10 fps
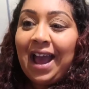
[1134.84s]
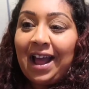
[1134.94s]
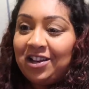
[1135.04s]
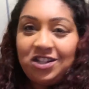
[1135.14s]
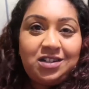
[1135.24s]

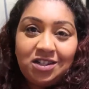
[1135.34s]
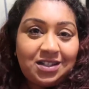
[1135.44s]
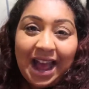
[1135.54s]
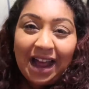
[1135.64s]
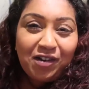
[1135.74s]
and she
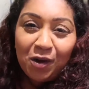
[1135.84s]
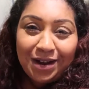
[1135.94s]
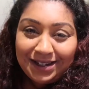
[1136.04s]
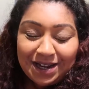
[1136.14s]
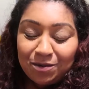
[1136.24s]
just had no
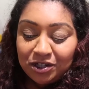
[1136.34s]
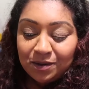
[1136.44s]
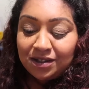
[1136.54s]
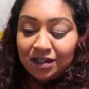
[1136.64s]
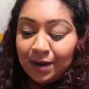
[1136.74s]
idea what
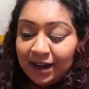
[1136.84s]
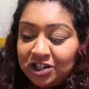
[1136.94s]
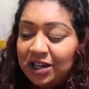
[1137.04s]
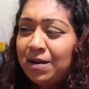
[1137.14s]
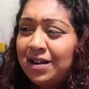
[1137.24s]
she was doing,
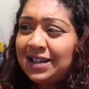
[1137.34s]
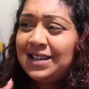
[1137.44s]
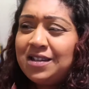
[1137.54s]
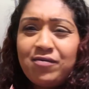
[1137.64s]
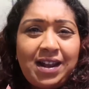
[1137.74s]
and she kept
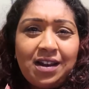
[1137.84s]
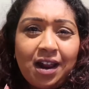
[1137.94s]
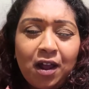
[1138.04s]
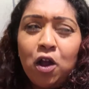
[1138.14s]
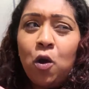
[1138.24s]
asking Serena,
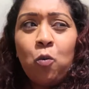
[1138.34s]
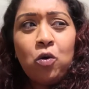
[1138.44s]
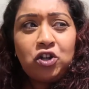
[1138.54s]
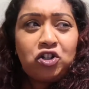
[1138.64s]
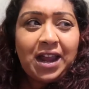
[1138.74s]
like,
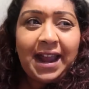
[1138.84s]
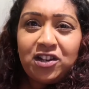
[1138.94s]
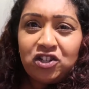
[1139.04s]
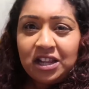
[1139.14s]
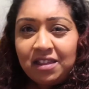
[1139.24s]
what
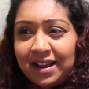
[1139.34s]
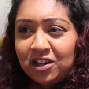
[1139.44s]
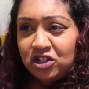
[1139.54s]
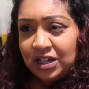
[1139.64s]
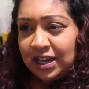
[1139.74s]
shade she
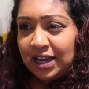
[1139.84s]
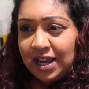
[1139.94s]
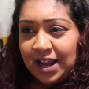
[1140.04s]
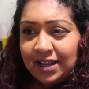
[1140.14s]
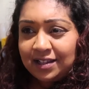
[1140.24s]
thinks she
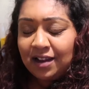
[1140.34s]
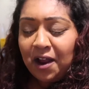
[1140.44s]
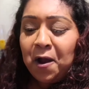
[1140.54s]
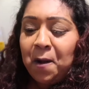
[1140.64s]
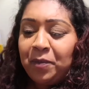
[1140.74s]
is, and
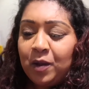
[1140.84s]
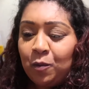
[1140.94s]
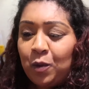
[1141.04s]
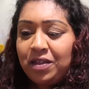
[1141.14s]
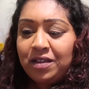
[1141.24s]
like,
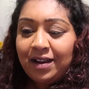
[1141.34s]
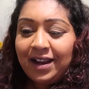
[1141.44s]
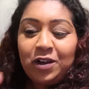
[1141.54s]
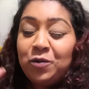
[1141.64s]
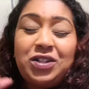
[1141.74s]
whether
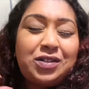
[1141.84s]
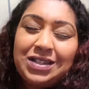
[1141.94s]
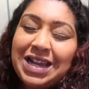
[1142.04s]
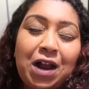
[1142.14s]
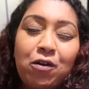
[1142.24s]
like, it just
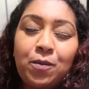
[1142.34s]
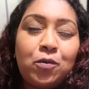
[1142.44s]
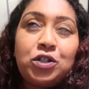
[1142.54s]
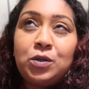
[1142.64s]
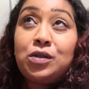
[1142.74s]

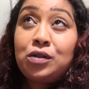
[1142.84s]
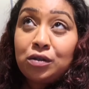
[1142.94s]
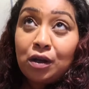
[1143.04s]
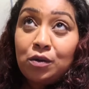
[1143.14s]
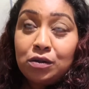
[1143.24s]
terrible she was
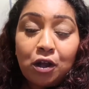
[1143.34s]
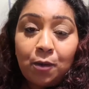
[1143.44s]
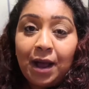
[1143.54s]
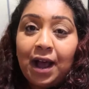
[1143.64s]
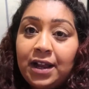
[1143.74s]
so
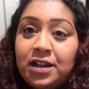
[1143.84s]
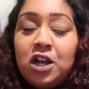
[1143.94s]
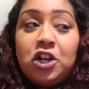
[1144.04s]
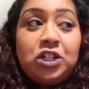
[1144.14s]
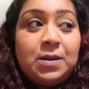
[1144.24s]
so bad
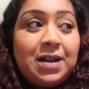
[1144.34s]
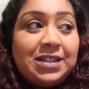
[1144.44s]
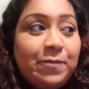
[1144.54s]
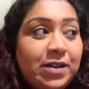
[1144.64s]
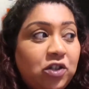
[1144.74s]
she
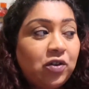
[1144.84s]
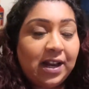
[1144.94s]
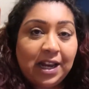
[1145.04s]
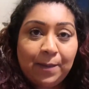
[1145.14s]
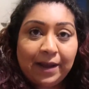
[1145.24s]
must have been a
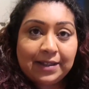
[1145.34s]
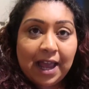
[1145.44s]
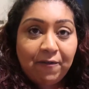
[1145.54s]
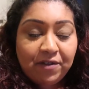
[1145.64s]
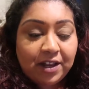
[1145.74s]
trainee because
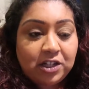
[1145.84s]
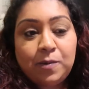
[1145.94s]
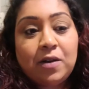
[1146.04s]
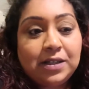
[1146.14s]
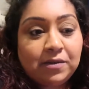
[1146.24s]
everything she
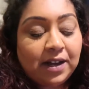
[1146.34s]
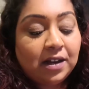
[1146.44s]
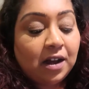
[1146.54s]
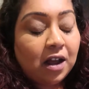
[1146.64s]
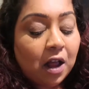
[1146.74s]
put on
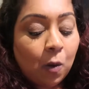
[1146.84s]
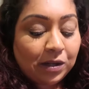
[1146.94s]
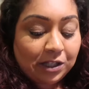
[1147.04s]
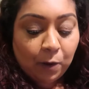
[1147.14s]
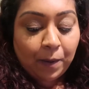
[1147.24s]
serena
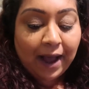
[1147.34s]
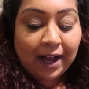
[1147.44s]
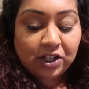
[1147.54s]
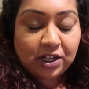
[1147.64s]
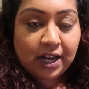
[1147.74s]
was super
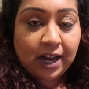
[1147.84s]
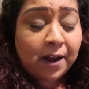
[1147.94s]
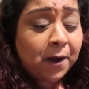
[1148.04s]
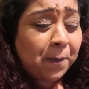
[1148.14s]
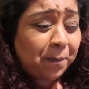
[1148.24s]

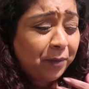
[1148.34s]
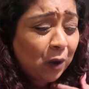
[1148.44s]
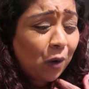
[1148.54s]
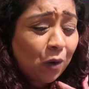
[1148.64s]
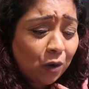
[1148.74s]
ashy
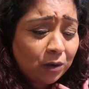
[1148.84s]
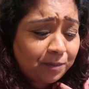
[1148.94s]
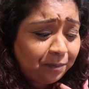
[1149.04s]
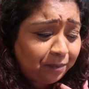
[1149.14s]
or